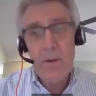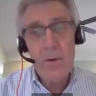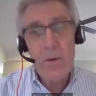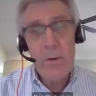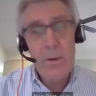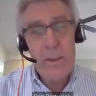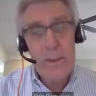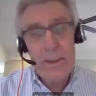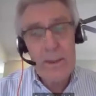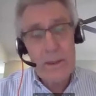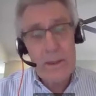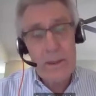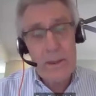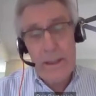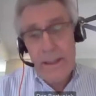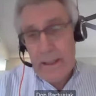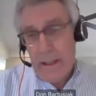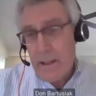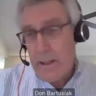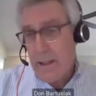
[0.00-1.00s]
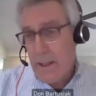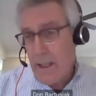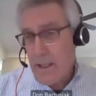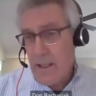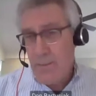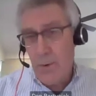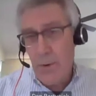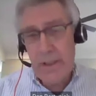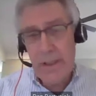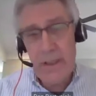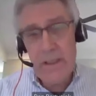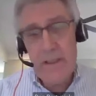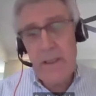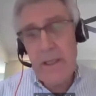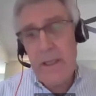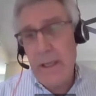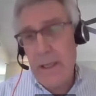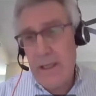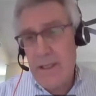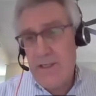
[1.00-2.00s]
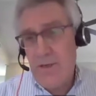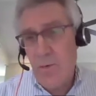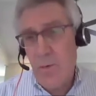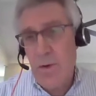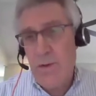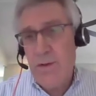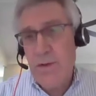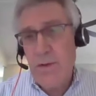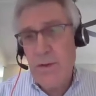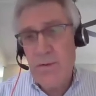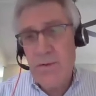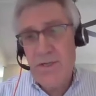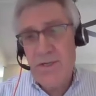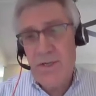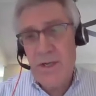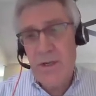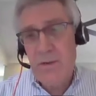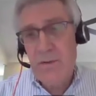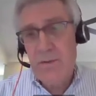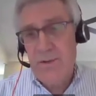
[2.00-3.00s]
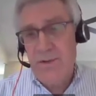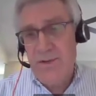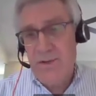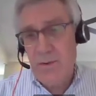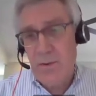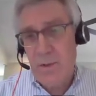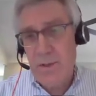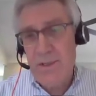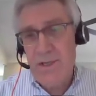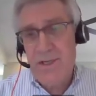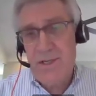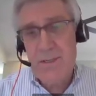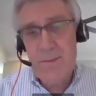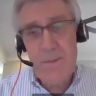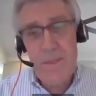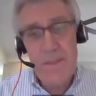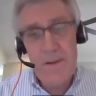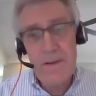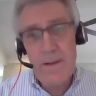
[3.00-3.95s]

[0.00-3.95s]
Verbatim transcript: or like in, in the bookend case, whether you single source.